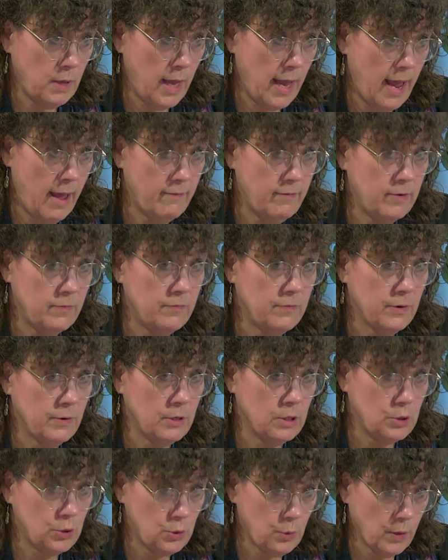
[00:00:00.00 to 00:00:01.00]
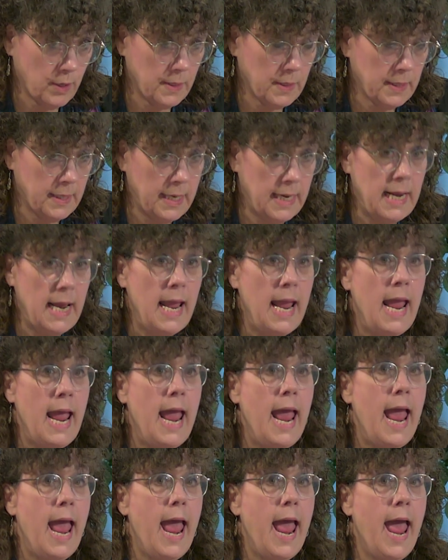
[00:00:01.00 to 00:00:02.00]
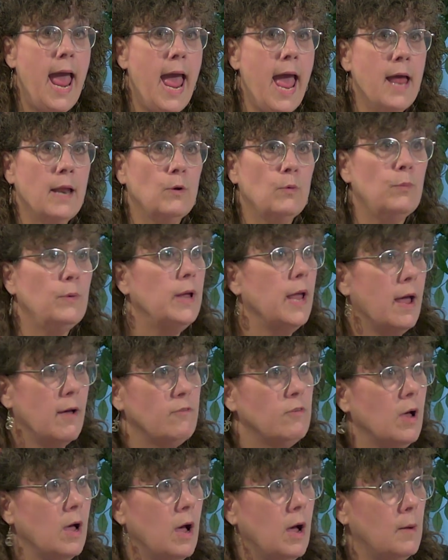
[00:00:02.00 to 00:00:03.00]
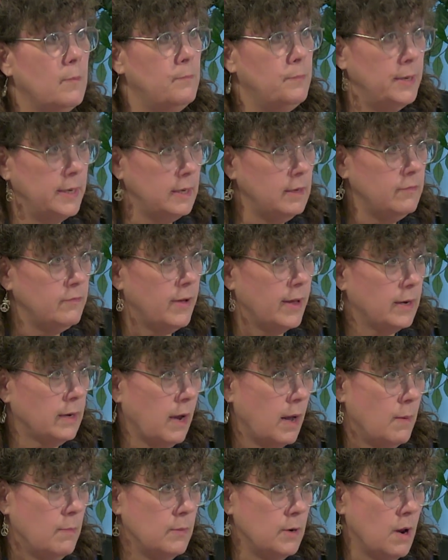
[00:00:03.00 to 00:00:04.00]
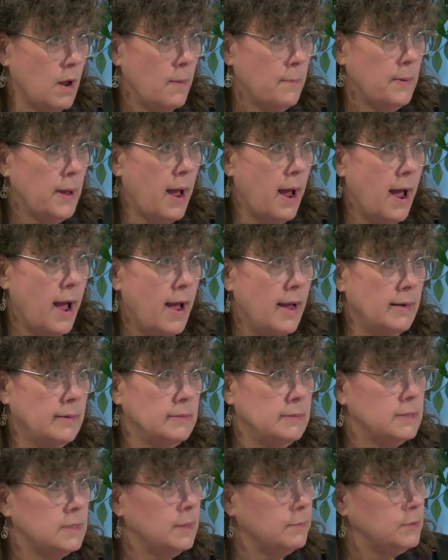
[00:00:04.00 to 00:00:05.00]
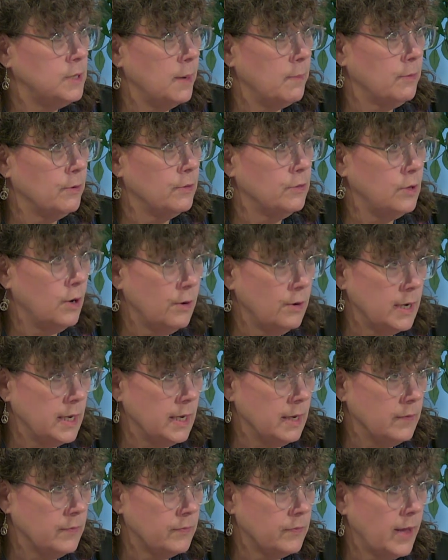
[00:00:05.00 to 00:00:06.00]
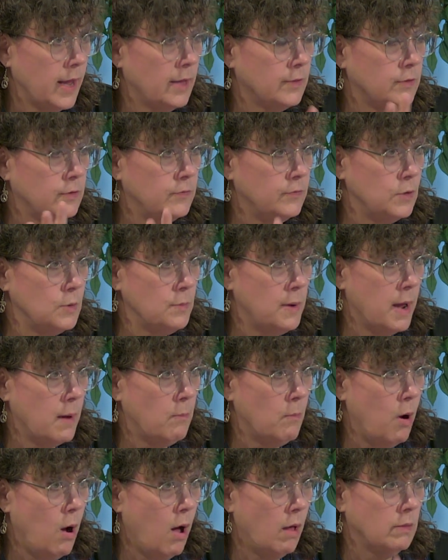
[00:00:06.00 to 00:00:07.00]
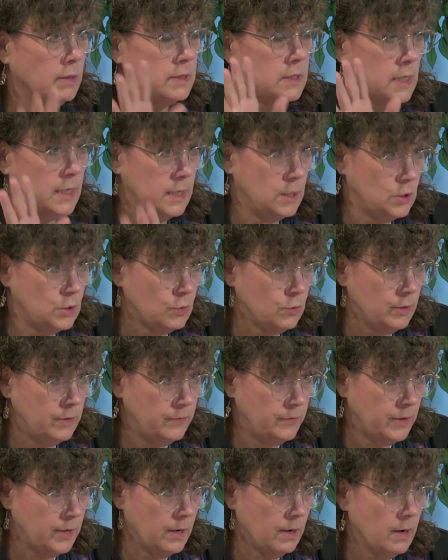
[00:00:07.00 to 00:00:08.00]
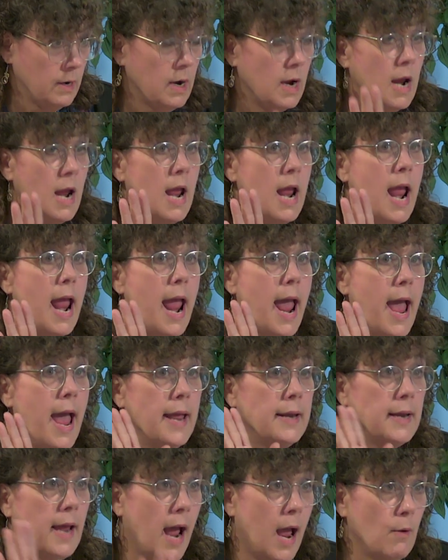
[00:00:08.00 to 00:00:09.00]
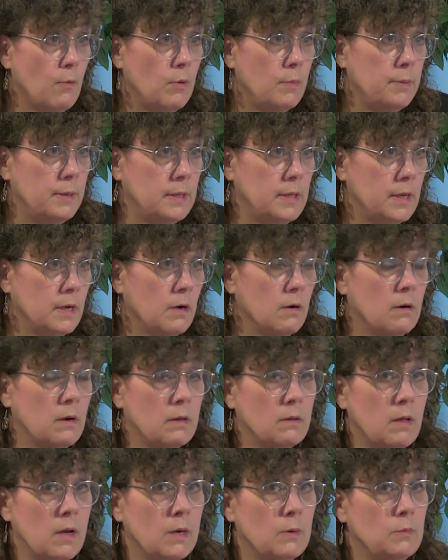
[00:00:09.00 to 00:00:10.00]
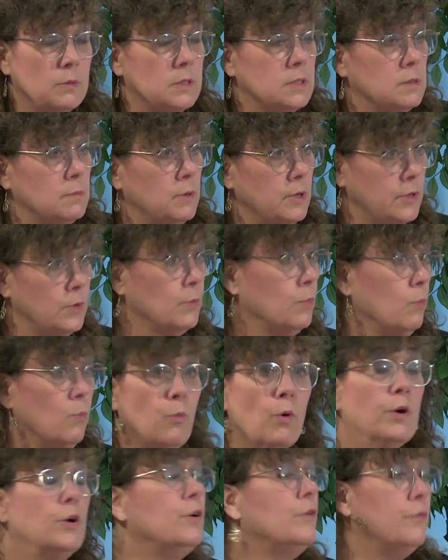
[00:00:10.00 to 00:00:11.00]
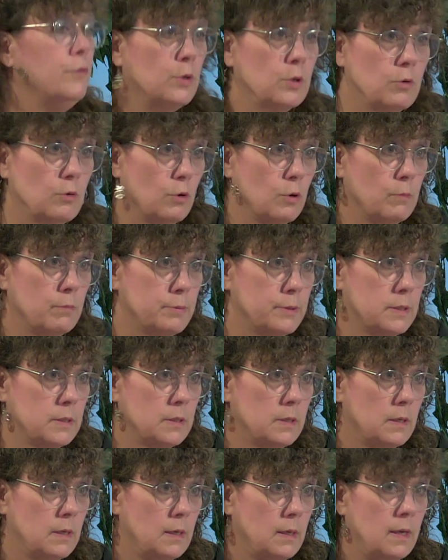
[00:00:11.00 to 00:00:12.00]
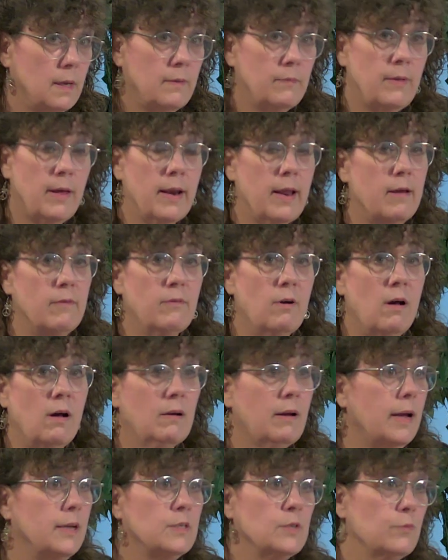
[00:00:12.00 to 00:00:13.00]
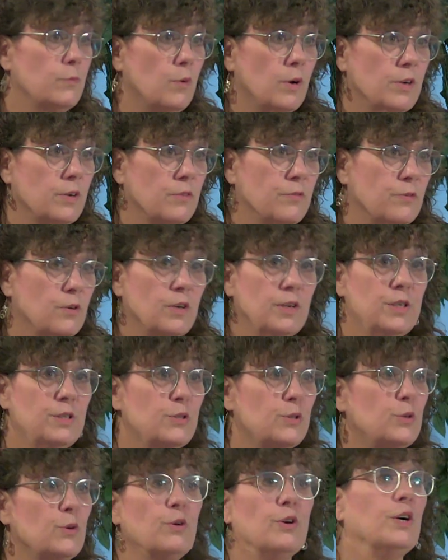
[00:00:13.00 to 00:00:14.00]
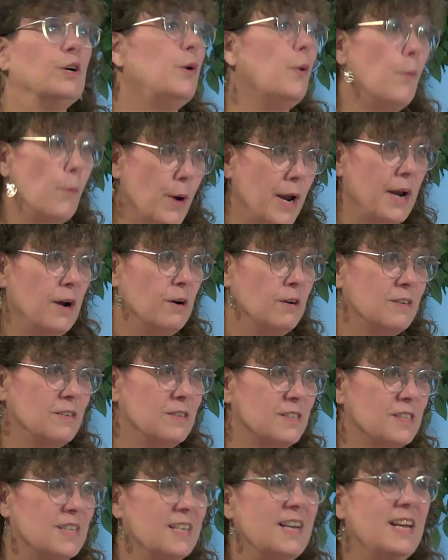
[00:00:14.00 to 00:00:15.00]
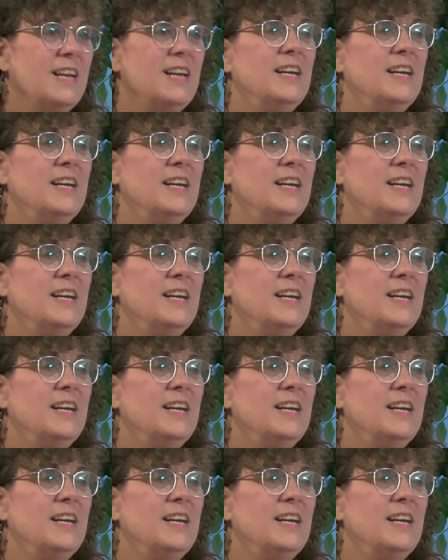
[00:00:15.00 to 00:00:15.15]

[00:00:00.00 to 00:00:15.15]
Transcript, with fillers: will have it very shortly. And we have a, a big event coming up on September 30th at the Viewmont Mall. It's a history fair, and I will be there along with some other wonderful groups that have all kinds of wonderful historical wares